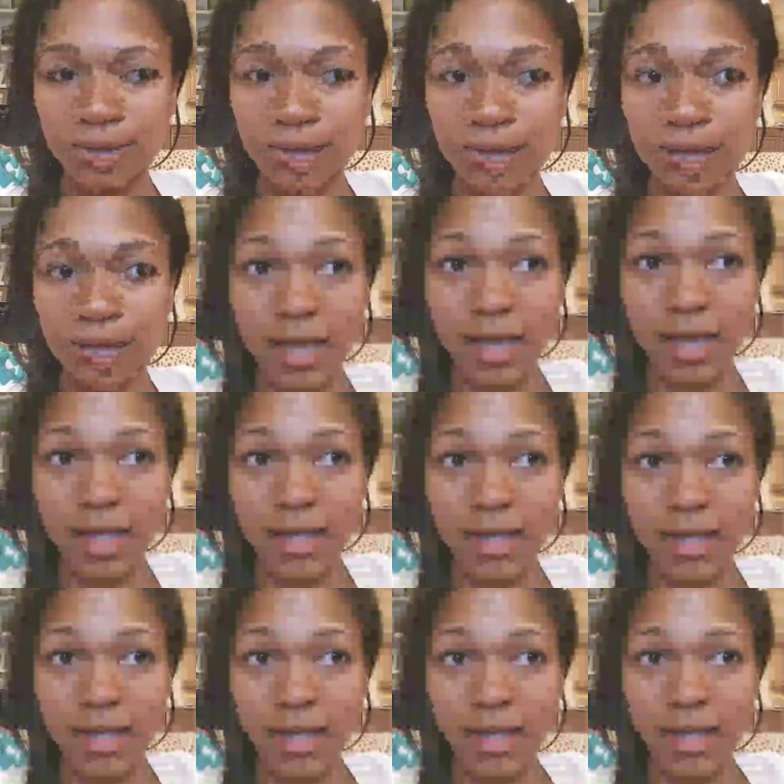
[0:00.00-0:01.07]
and
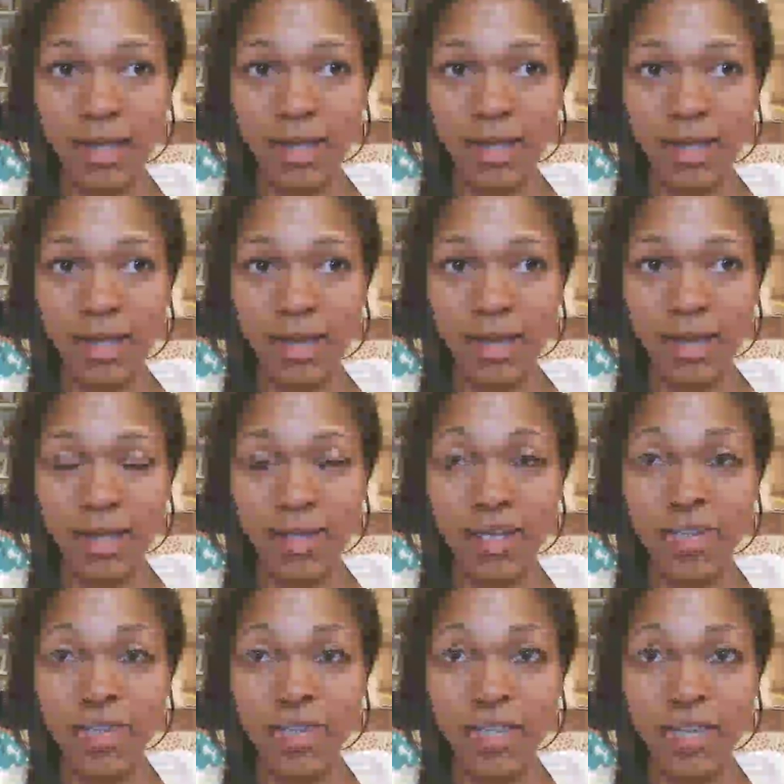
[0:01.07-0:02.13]

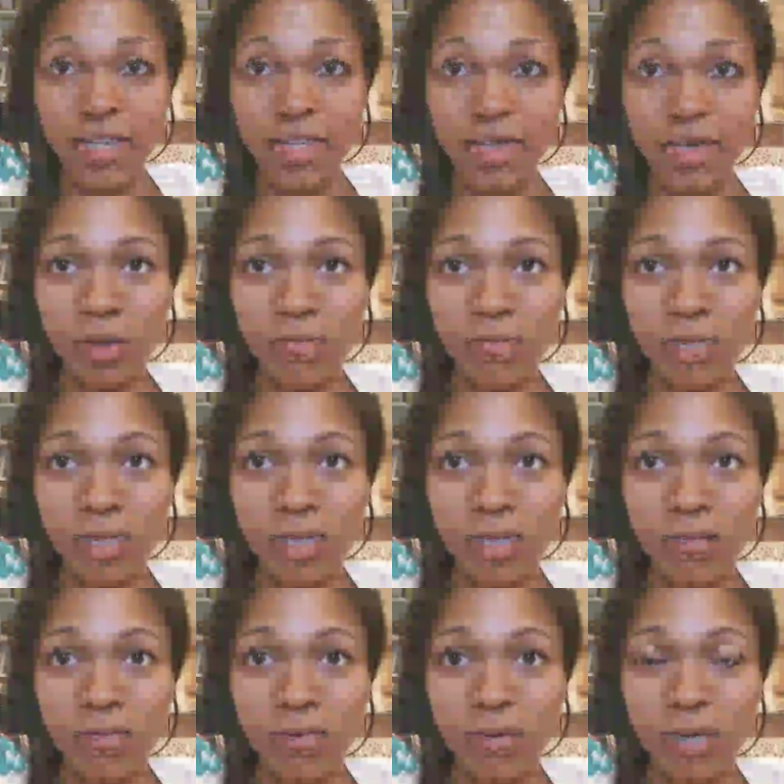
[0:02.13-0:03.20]
initially it took me
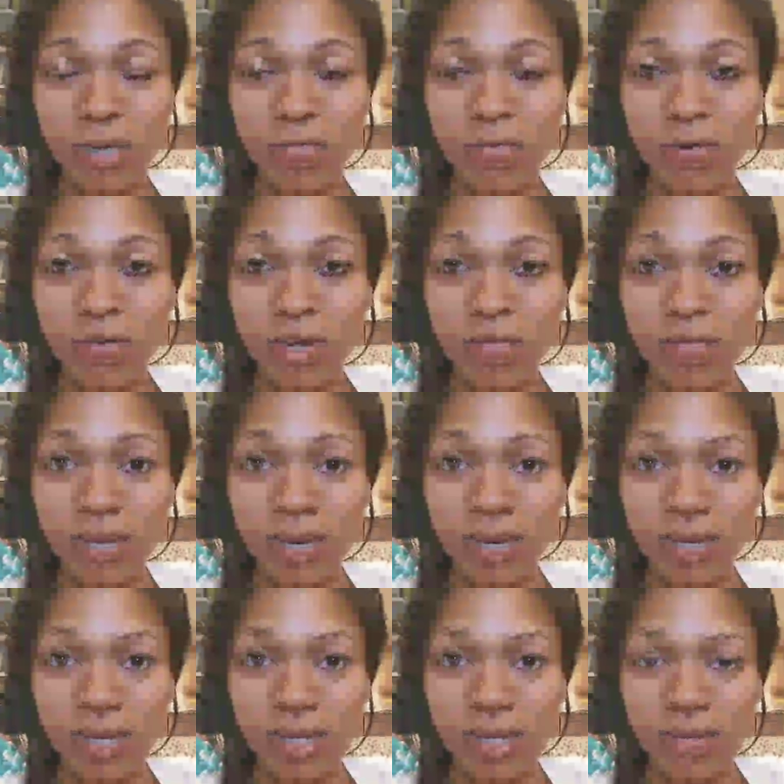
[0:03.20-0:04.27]
like 40 to 45
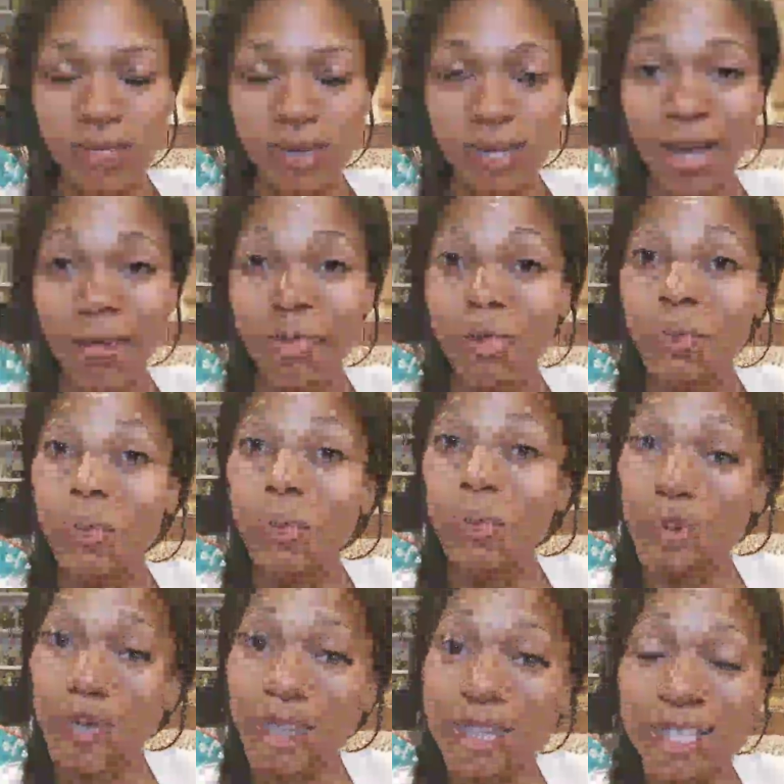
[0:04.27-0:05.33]
minutes, but now
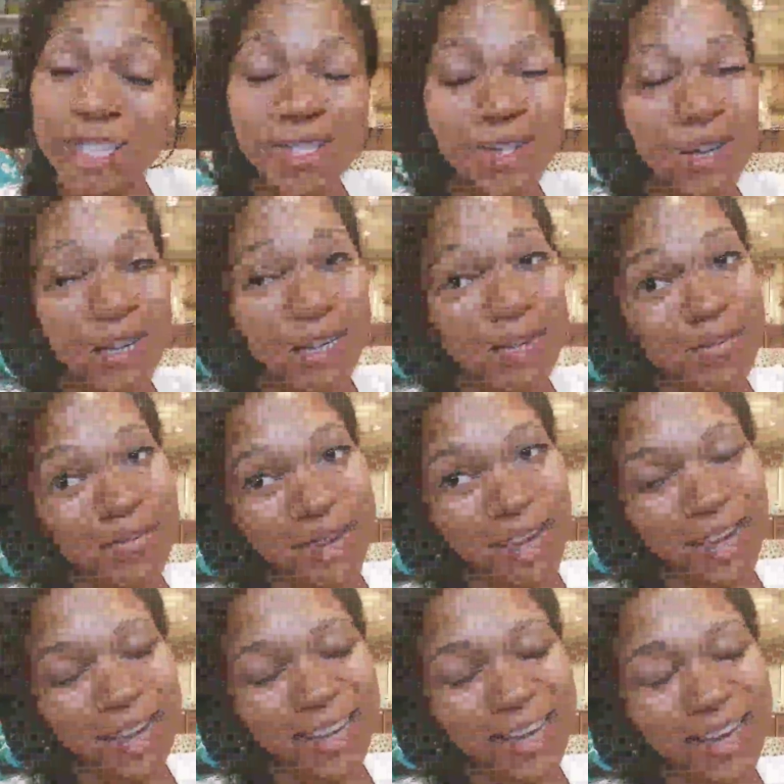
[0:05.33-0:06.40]
school has started
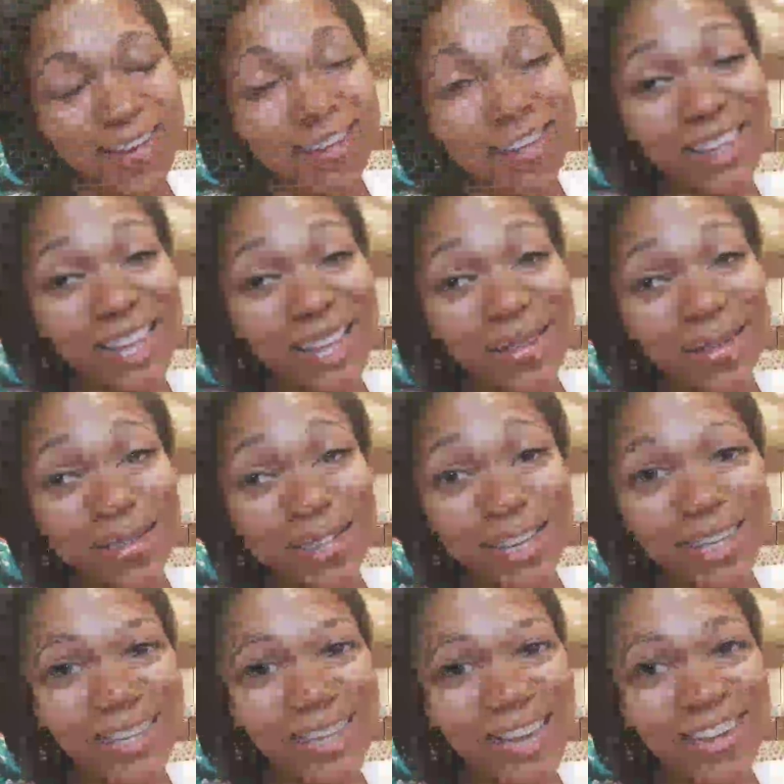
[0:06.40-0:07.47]
back. How
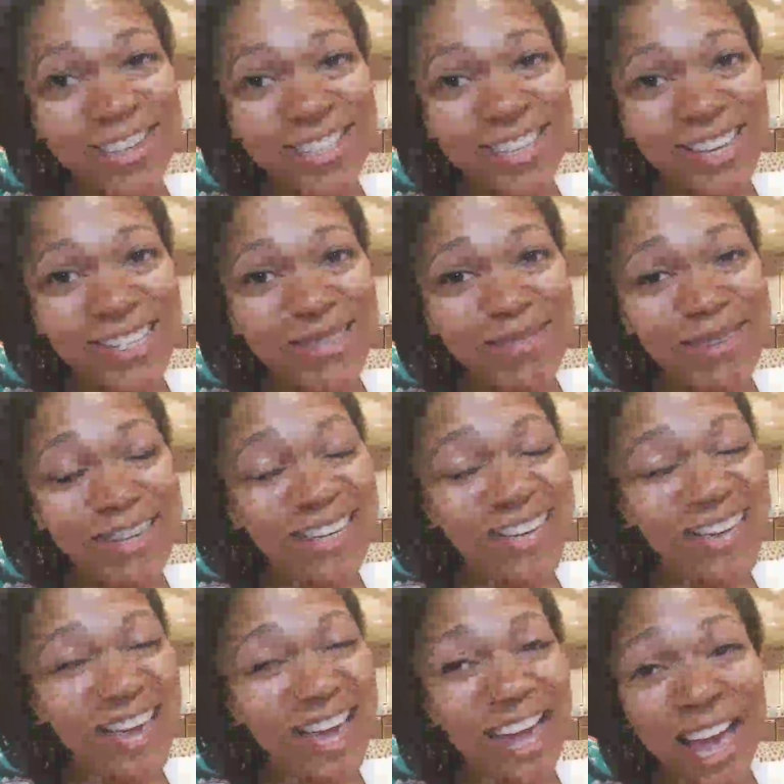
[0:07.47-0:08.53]
lovely. And now it takes me an
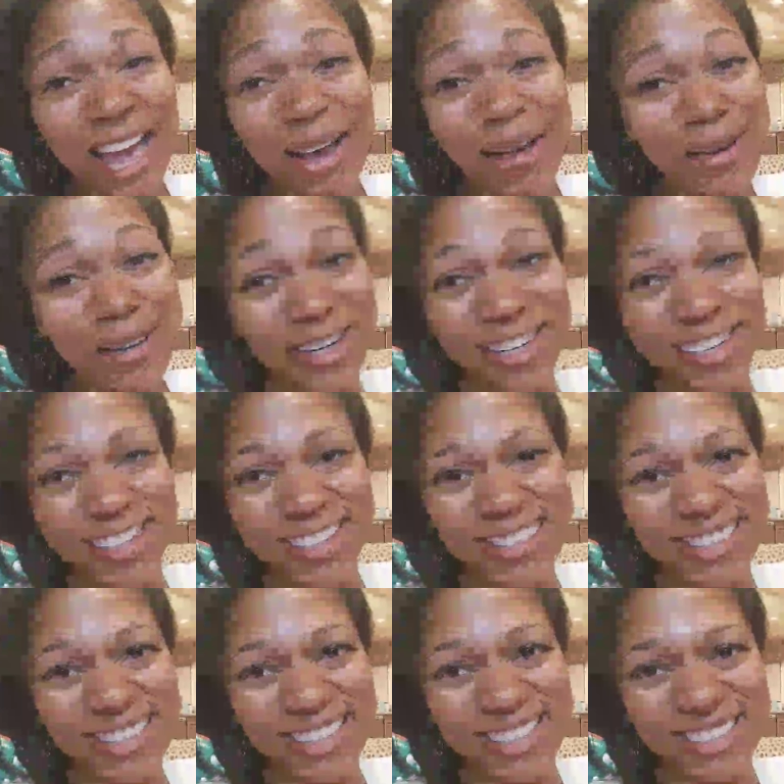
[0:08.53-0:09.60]
hour
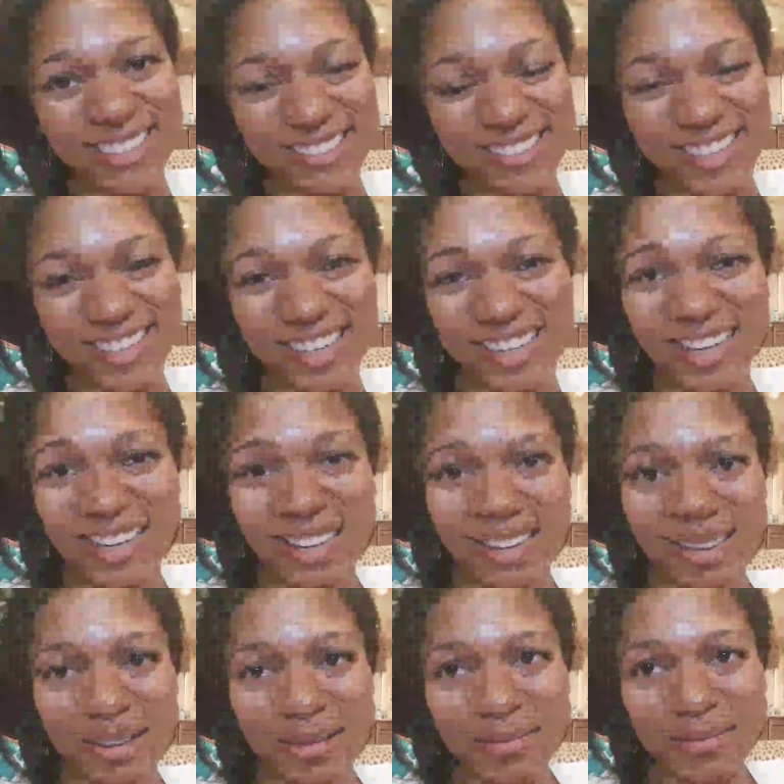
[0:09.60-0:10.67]
to get to work.
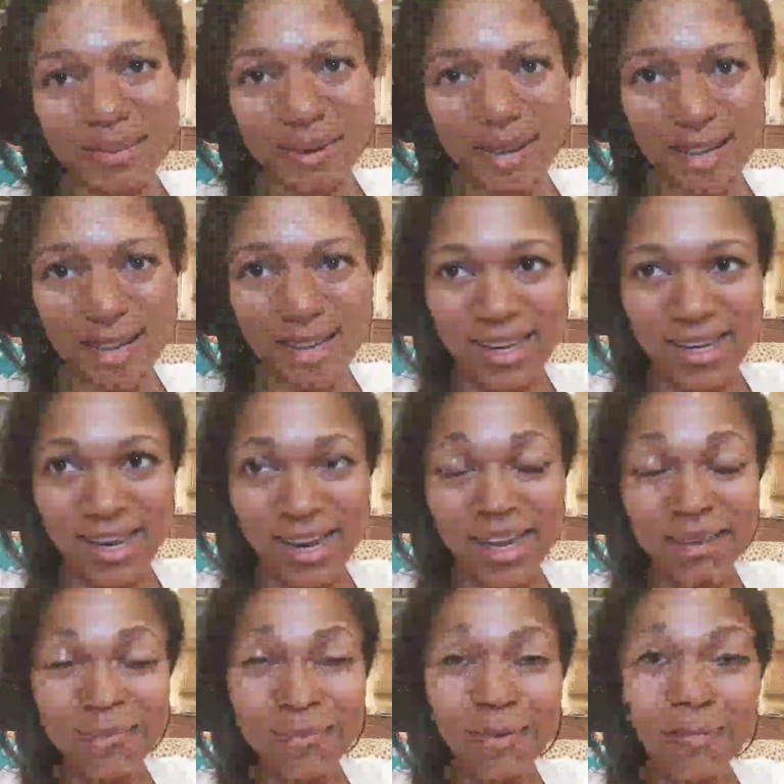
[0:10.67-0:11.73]
But I
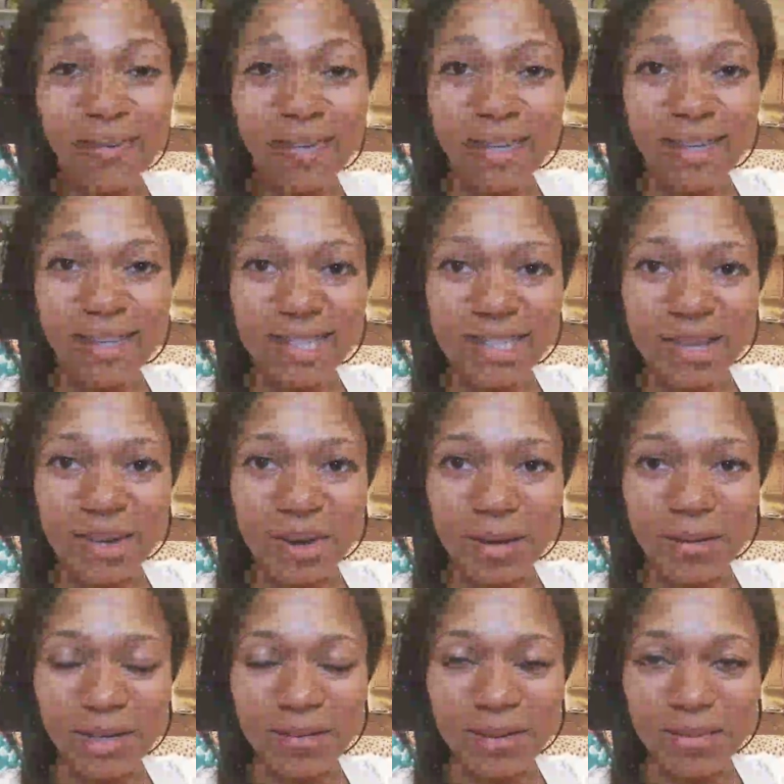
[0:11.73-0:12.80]
am moving, so I'm
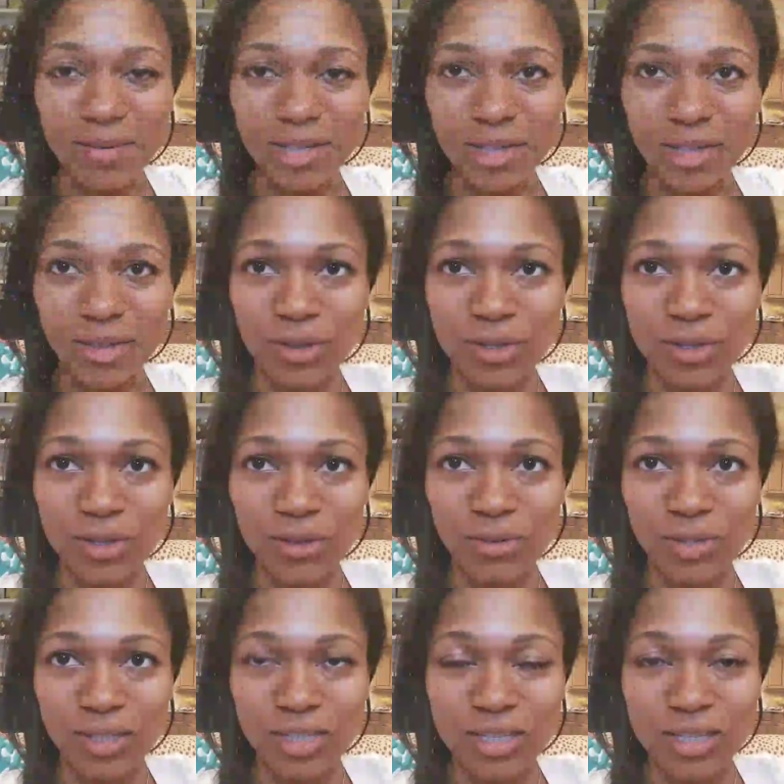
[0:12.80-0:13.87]
going to be much closer
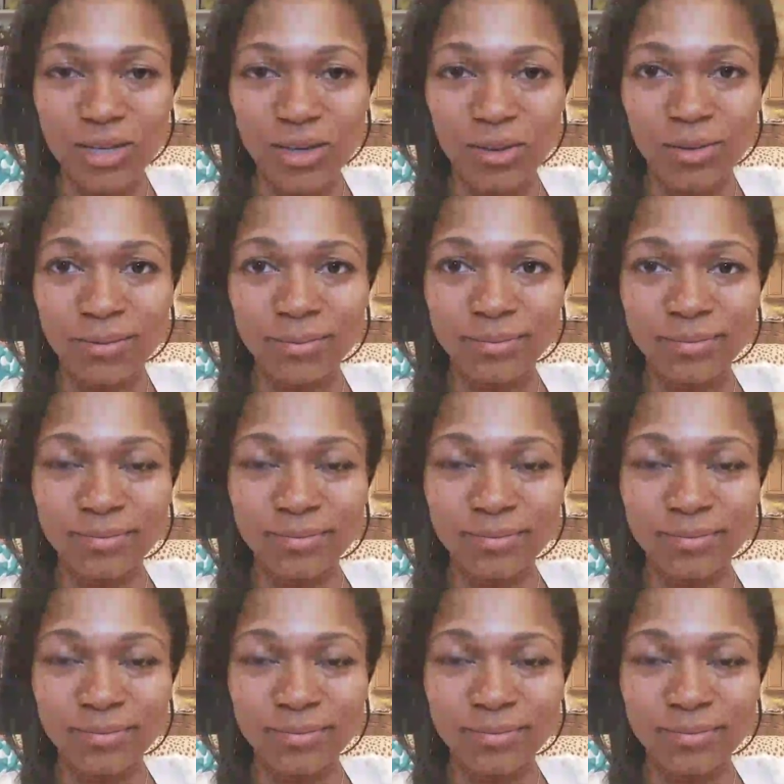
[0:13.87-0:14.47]
really soon.